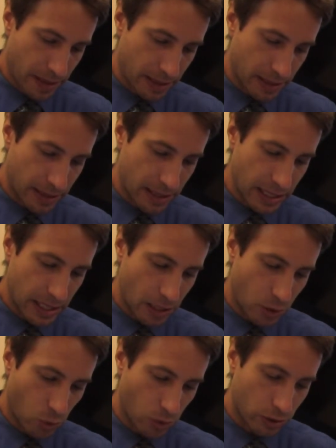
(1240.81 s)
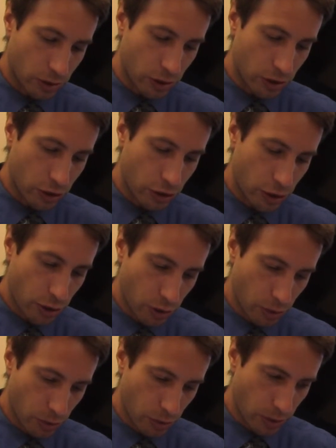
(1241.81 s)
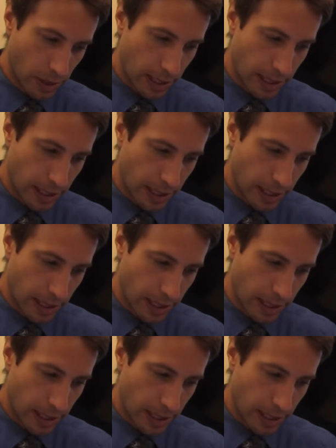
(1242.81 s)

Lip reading: is equal to 2